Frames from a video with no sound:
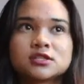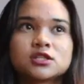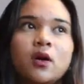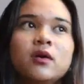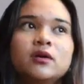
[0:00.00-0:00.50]

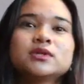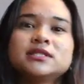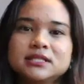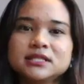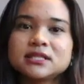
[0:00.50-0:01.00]
so it was
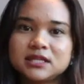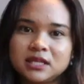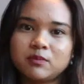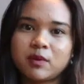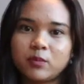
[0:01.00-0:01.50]
easy to keep
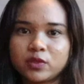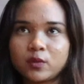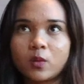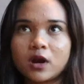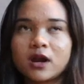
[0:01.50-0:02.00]
up with the
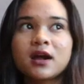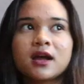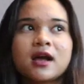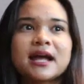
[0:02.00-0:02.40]
work.